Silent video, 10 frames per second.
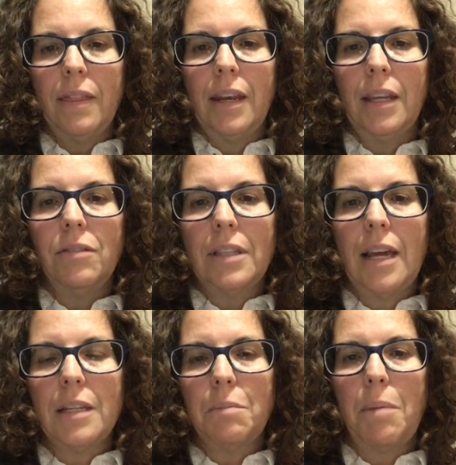Then I use
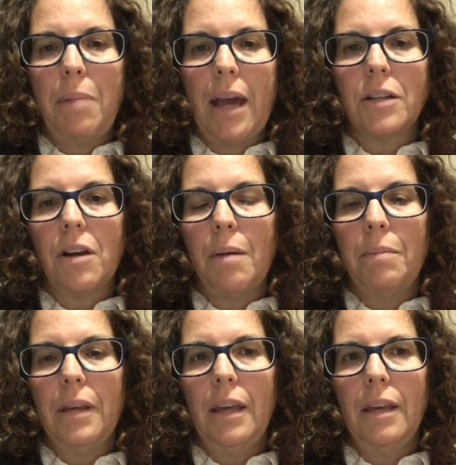that as my
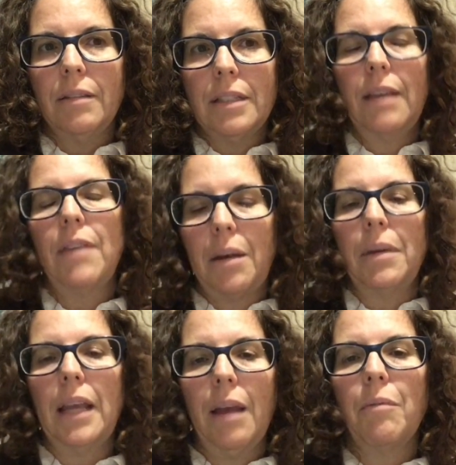backdrop, save that in
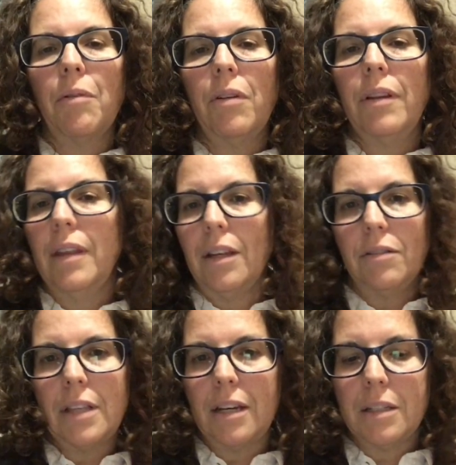my camera roll, and then
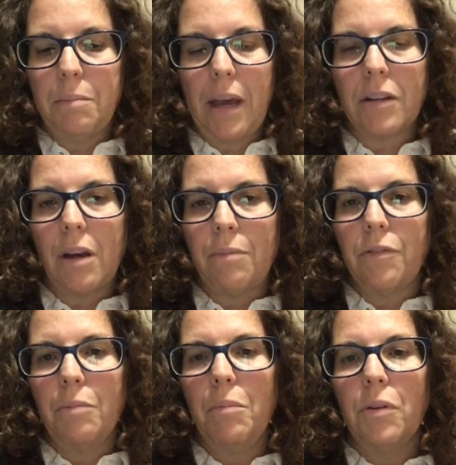use that as a backdrop
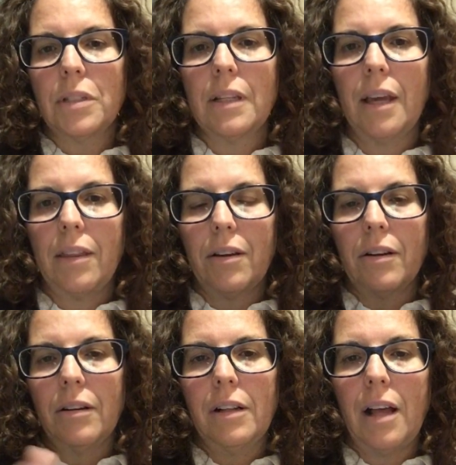for most of the other